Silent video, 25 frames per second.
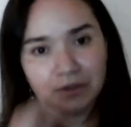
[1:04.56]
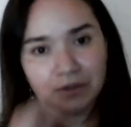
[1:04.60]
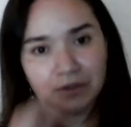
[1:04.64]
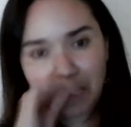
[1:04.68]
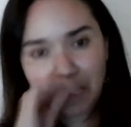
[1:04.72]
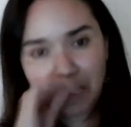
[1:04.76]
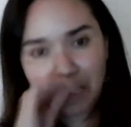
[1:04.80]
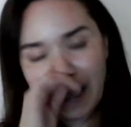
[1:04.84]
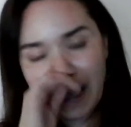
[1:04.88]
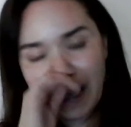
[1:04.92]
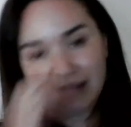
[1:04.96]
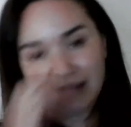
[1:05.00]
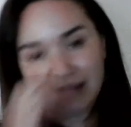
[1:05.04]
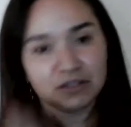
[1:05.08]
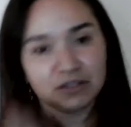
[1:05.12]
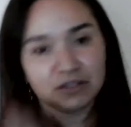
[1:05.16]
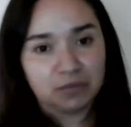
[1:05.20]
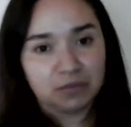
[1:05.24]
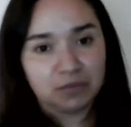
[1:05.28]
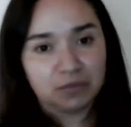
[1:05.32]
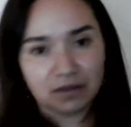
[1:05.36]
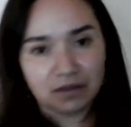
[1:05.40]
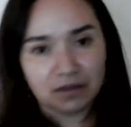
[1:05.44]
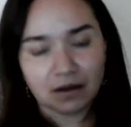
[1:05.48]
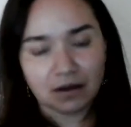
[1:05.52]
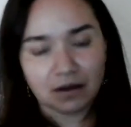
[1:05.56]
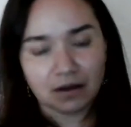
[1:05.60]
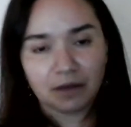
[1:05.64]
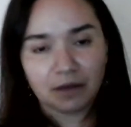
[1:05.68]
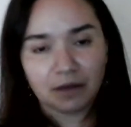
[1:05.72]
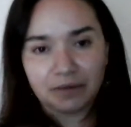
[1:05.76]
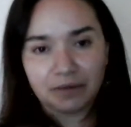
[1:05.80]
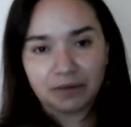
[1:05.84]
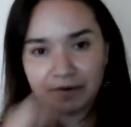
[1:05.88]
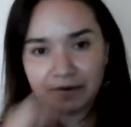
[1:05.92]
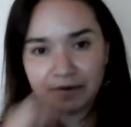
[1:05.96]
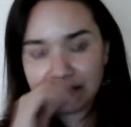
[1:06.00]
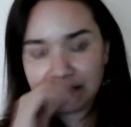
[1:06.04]
ask to be the
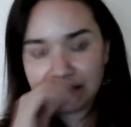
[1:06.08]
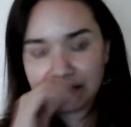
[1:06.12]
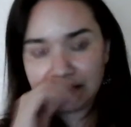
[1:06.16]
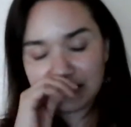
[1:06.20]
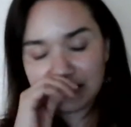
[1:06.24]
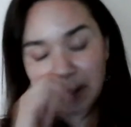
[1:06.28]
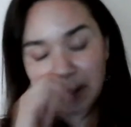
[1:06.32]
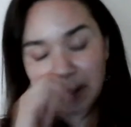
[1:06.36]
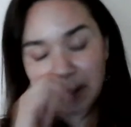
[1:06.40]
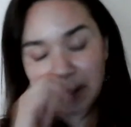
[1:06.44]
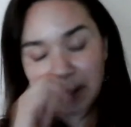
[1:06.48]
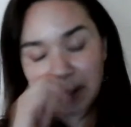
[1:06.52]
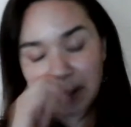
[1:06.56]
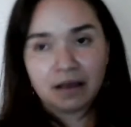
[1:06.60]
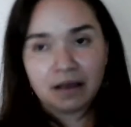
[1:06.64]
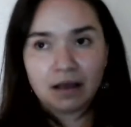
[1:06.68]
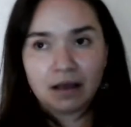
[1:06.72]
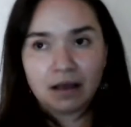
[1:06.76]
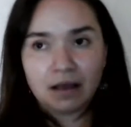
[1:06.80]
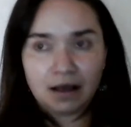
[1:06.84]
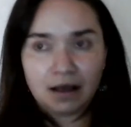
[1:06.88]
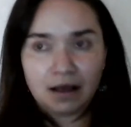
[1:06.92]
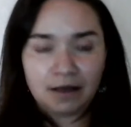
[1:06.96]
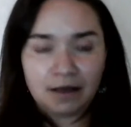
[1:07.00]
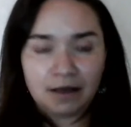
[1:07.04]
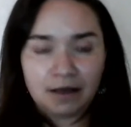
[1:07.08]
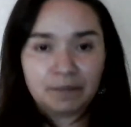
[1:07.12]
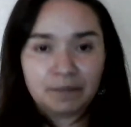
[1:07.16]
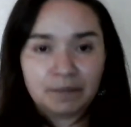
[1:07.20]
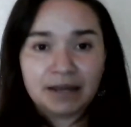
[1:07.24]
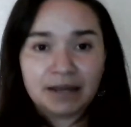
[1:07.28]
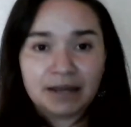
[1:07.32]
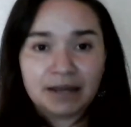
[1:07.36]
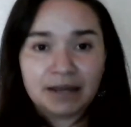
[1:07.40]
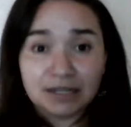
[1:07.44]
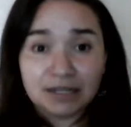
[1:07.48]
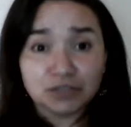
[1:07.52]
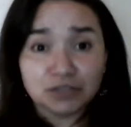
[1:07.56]
godparents.
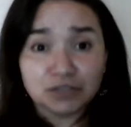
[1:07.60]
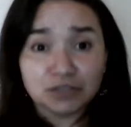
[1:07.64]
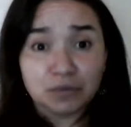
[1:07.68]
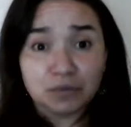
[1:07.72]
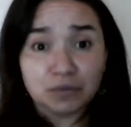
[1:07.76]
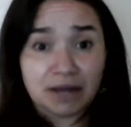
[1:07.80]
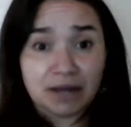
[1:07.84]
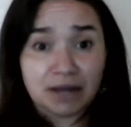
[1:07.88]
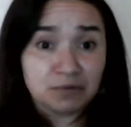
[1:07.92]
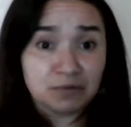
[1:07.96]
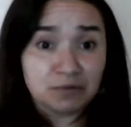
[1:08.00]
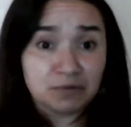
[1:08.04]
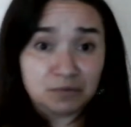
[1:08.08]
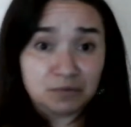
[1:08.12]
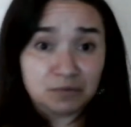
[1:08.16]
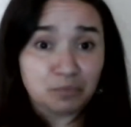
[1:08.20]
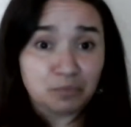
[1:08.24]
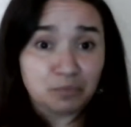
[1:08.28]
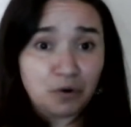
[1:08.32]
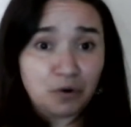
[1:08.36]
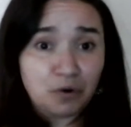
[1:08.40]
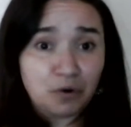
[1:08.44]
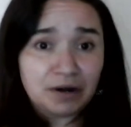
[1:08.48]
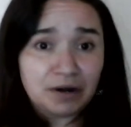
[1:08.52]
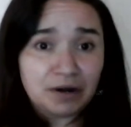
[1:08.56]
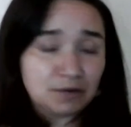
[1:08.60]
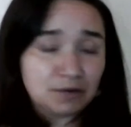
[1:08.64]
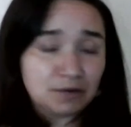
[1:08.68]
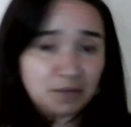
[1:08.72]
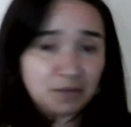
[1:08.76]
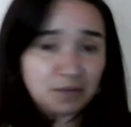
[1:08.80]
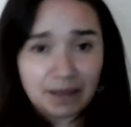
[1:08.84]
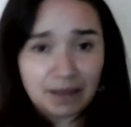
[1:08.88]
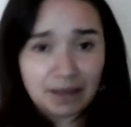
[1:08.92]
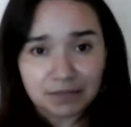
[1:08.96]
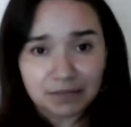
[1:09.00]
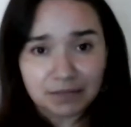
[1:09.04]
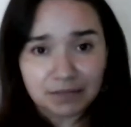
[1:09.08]
And I do. When I was born, I was
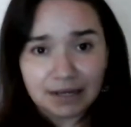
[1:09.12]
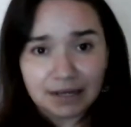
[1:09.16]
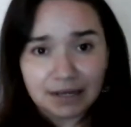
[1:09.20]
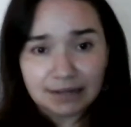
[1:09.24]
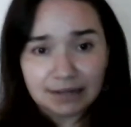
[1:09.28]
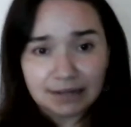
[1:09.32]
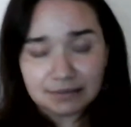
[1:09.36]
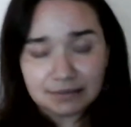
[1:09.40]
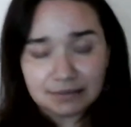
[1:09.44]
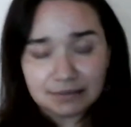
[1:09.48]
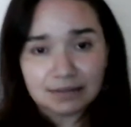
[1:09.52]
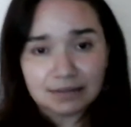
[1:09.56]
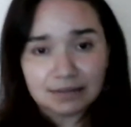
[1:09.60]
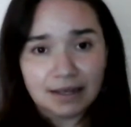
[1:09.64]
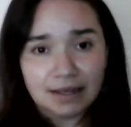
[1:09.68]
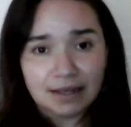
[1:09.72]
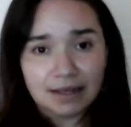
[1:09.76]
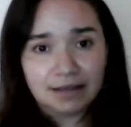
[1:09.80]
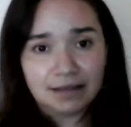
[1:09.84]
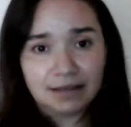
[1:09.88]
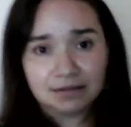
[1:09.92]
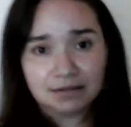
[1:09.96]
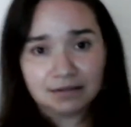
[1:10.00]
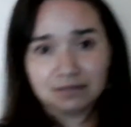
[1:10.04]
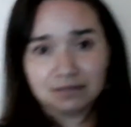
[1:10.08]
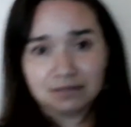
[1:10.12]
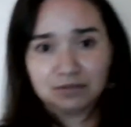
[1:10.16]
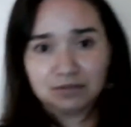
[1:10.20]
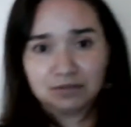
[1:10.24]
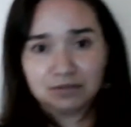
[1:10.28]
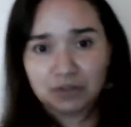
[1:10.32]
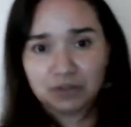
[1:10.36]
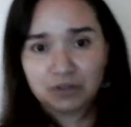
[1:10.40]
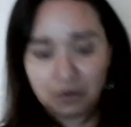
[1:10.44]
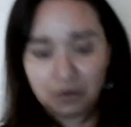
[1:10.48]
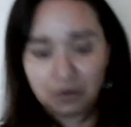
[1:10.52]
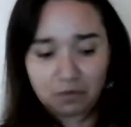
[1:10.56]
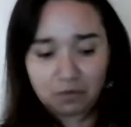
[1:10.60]
baptized. And
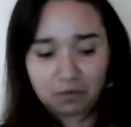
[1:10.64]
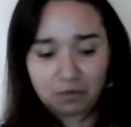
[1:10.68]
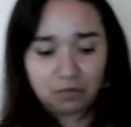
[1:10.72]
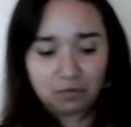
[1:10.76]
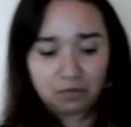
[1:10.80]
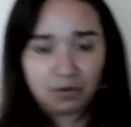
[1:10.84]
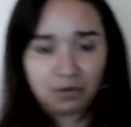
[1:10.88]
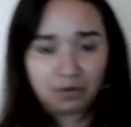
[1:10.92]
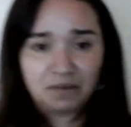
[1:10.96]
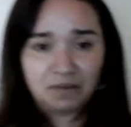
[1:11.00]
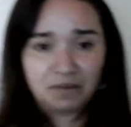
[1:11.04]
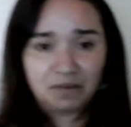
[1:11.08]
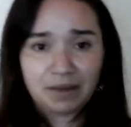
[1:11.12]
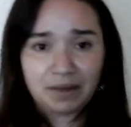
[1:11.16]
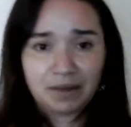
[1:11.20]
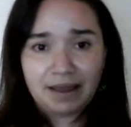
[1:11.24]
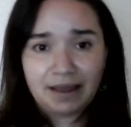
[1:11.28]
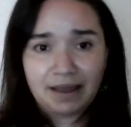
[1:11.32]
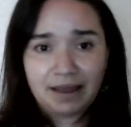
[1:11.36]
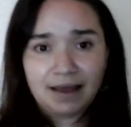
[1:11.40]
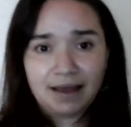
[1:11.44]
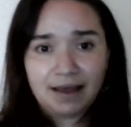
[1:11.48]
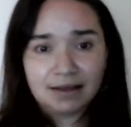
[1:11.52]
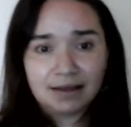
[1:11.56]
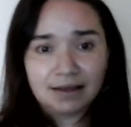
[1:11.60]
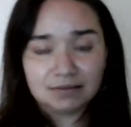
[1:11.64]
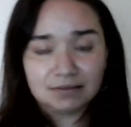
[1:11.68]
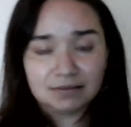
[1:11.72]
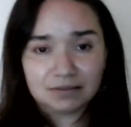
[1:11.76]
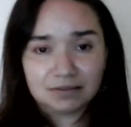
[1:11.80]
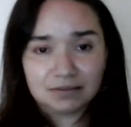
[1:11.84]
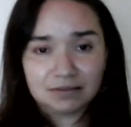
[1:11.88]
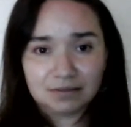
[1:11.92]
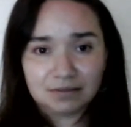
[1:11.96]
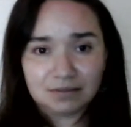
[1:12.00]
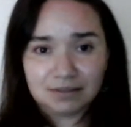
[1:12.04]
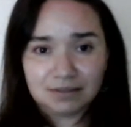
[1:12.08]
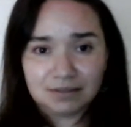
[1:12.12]
so one of my
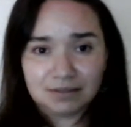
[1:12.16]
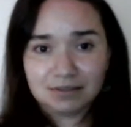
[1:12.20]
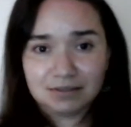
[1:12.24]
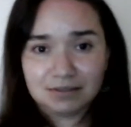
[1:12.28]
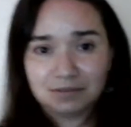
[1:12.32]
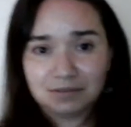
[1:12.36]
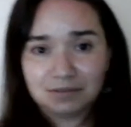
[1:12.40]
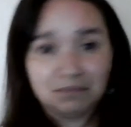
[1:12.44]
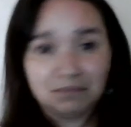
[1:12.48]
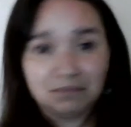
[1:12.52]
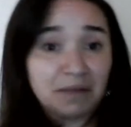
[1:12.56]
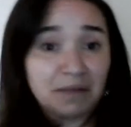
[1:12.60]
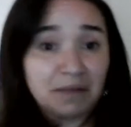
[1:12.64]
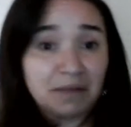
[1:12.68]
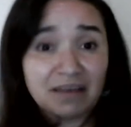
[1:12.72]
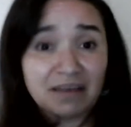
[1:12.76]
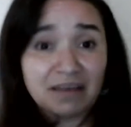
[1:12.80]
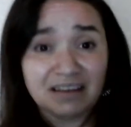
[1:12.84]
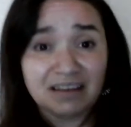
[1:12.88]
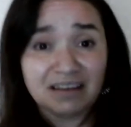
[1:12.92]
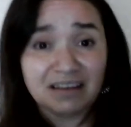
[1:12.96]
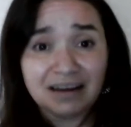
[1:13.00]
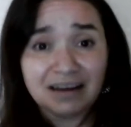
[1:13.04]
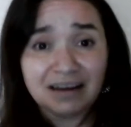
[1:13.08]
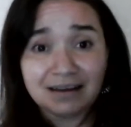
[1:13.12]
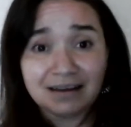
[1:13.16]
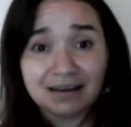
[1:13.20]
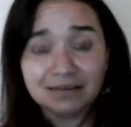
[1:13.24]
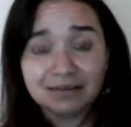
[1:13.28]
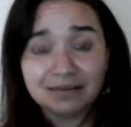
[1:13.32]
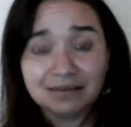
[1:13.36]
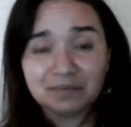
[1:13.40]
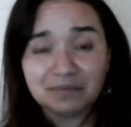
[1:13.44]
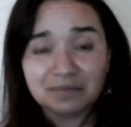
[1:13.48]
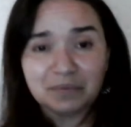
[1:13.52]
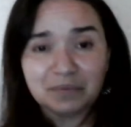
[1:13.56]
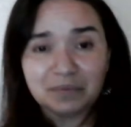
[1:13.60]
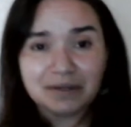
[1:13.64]
aunts is my madrina,
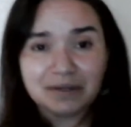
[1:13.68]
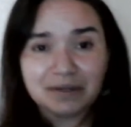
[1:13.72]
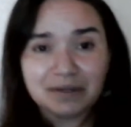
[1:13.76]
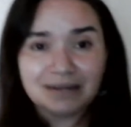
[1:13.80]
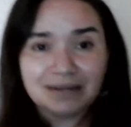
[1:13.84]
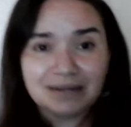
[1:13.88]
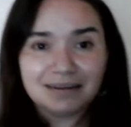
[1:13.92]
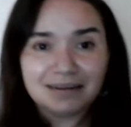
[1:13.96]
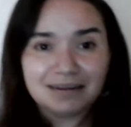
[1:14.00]
but